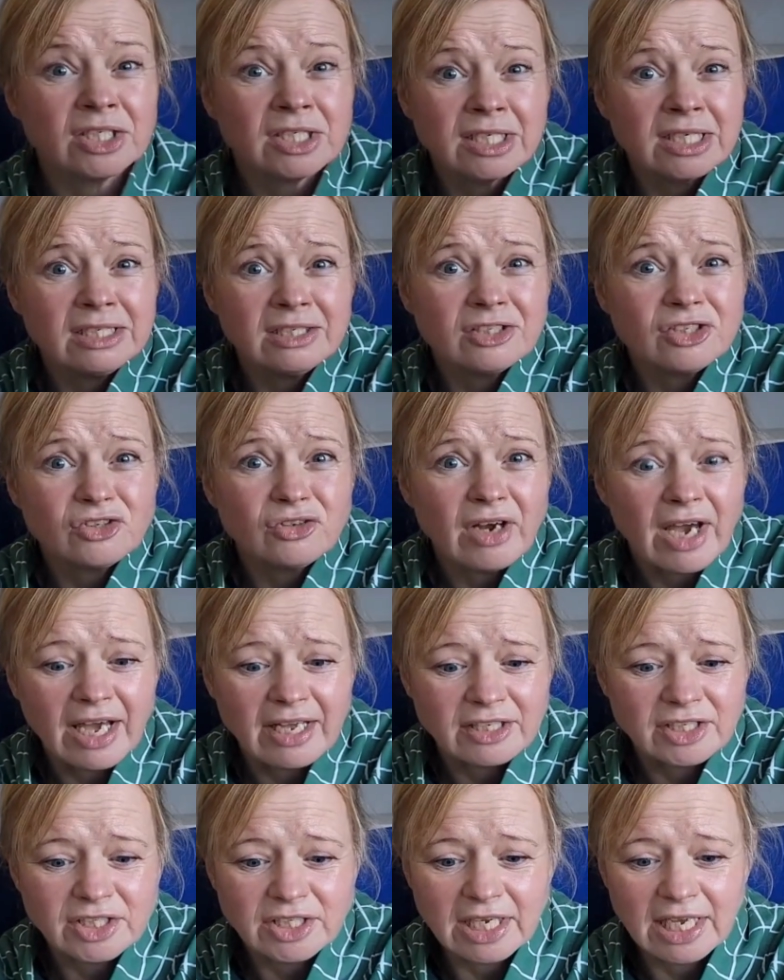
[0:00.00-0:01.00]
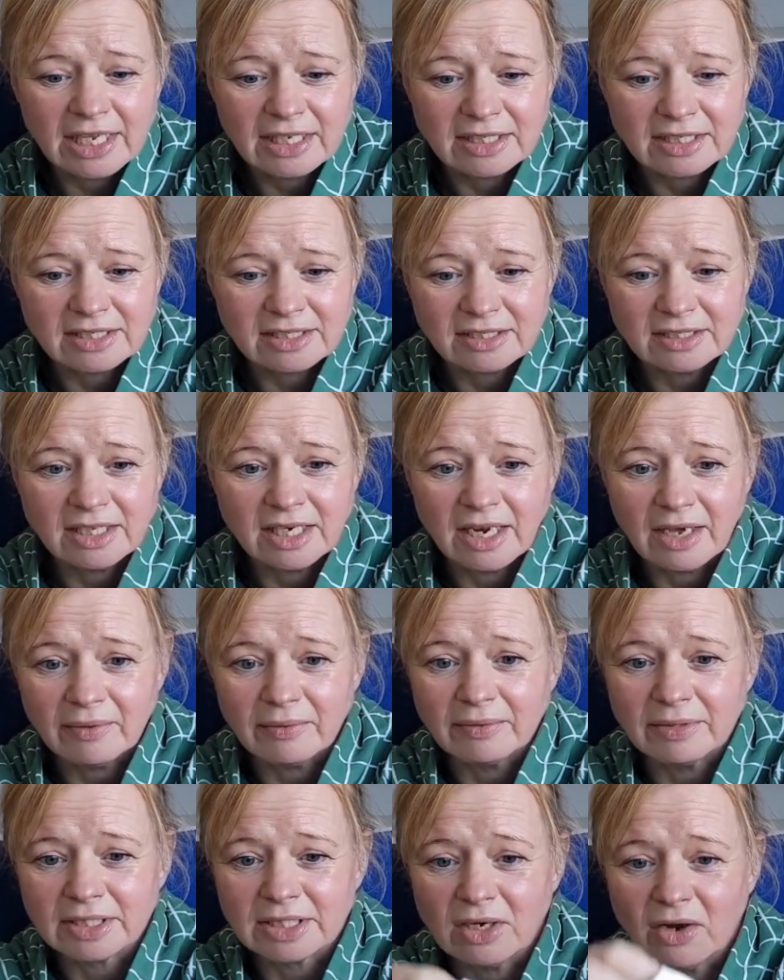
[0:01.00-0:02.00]
it doesn't need to stretch. It's, you know,
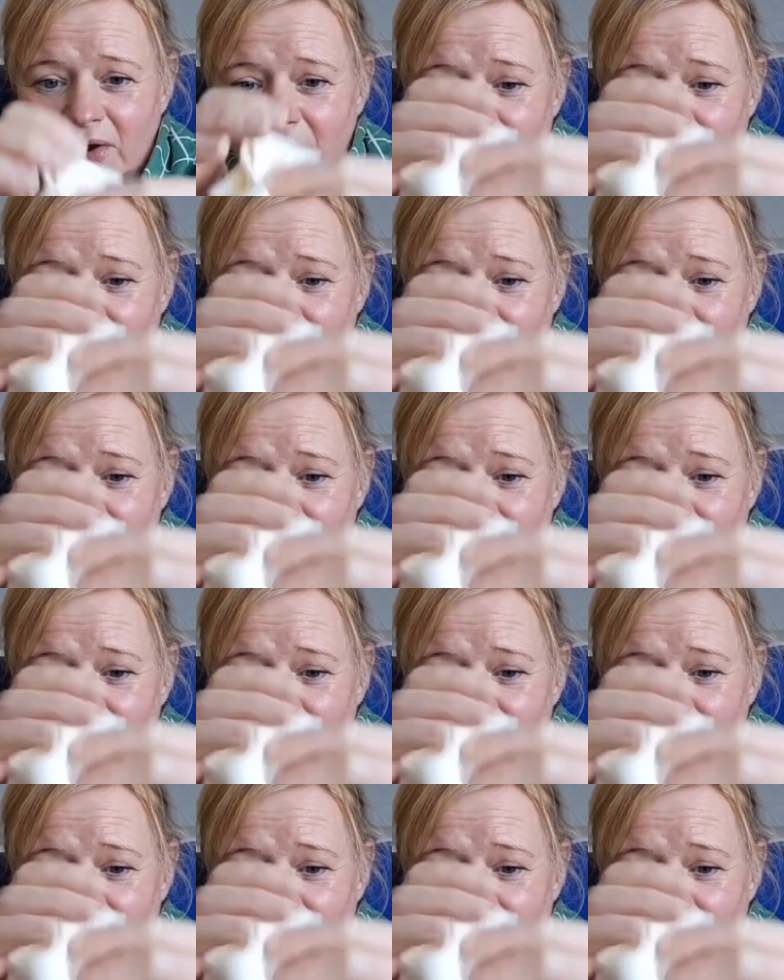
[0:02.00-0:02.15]
it's